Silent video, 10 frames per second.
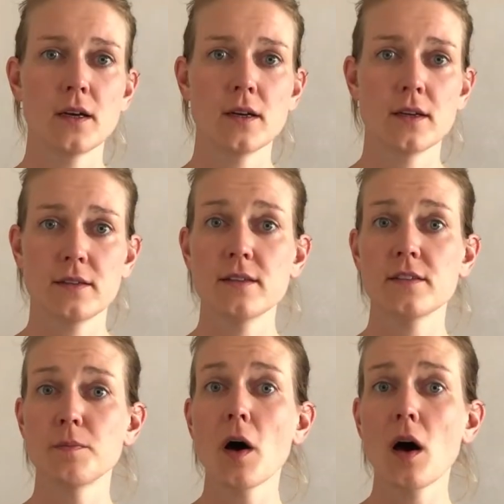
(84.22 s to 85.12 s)

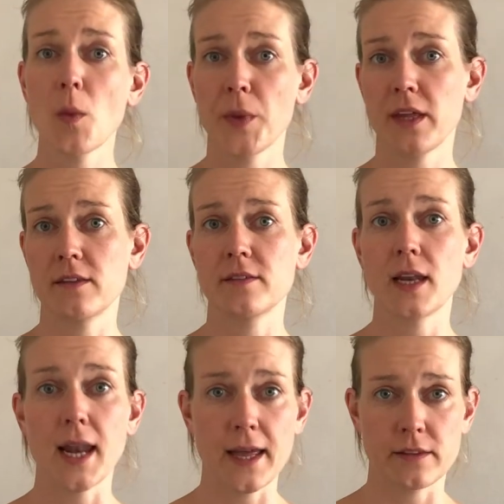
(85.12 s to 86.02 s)
Since maa means
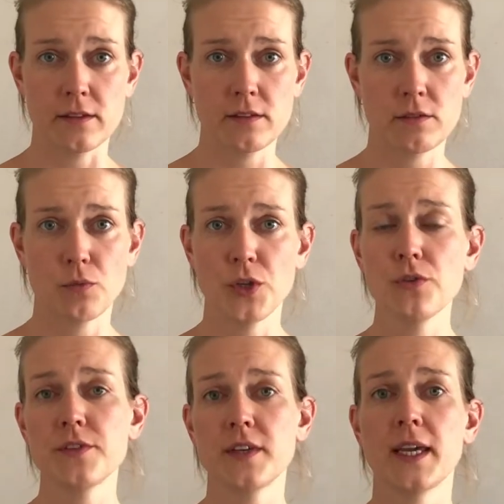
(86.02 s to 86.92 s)
land, we
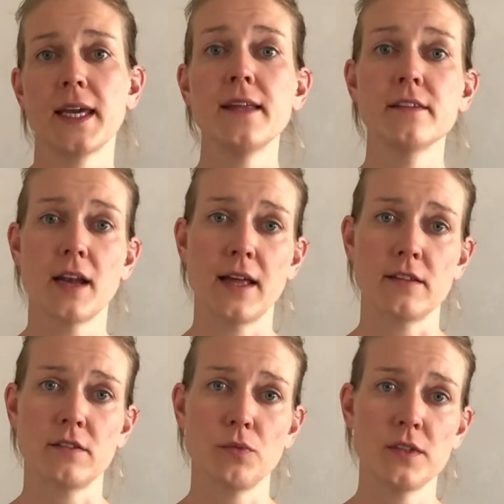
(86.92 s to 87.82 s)
don't say in the
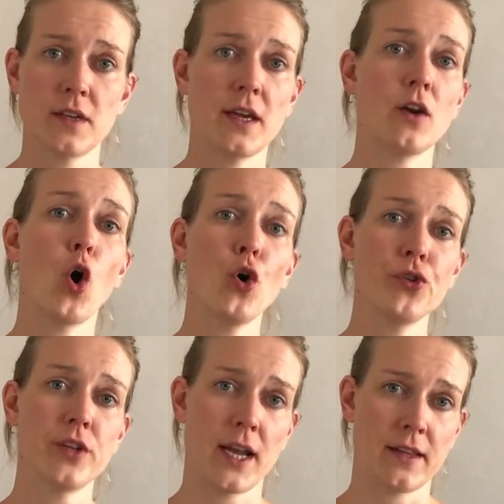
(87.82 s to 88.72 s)
land, we say
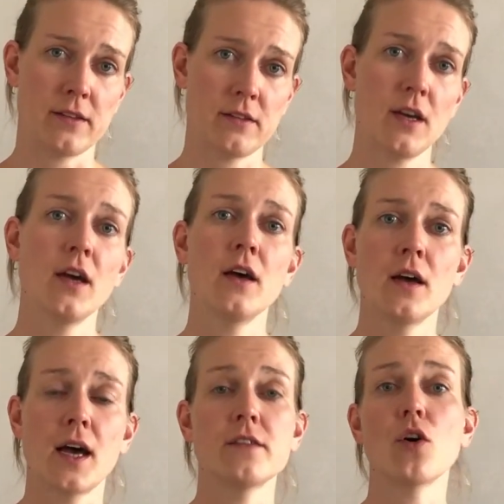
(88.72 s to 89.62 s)
on the land,
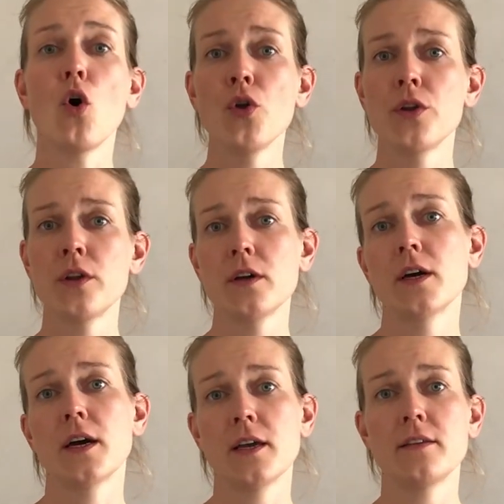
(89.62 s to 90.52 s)
and on
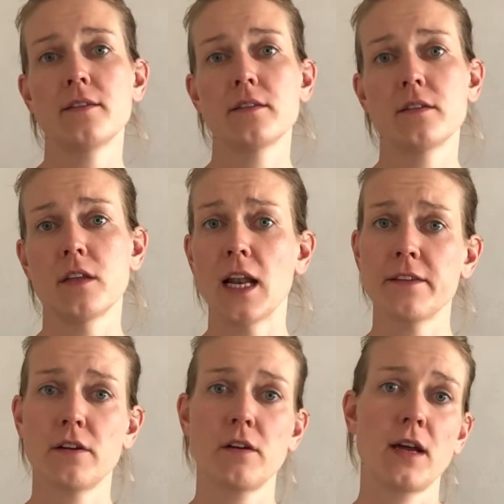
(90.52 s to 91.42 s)
is the
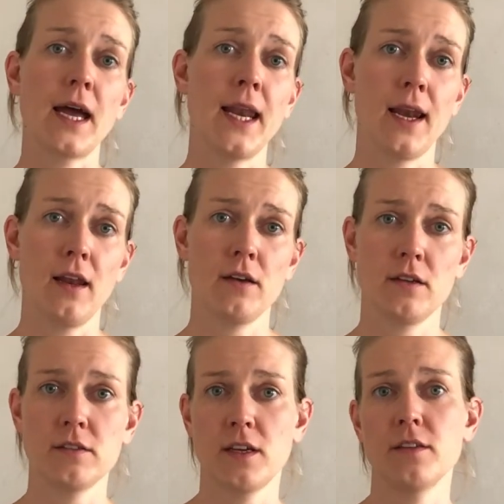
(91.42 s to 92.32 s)
letter L
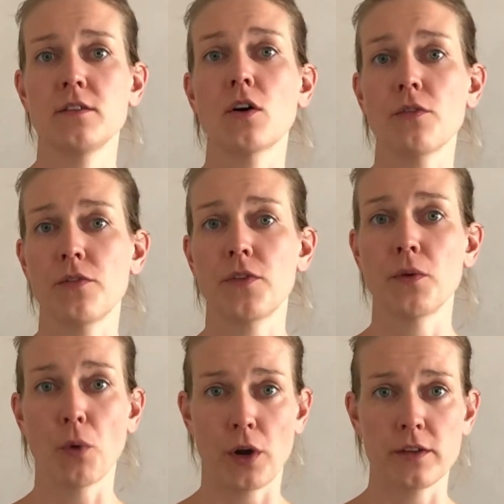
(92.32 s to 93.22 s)
in the end of the
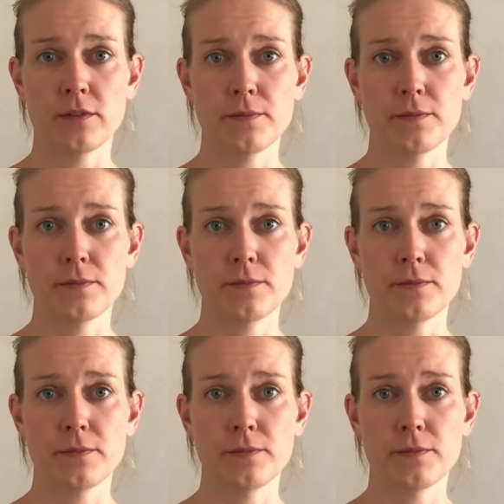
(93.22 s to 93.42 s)
word.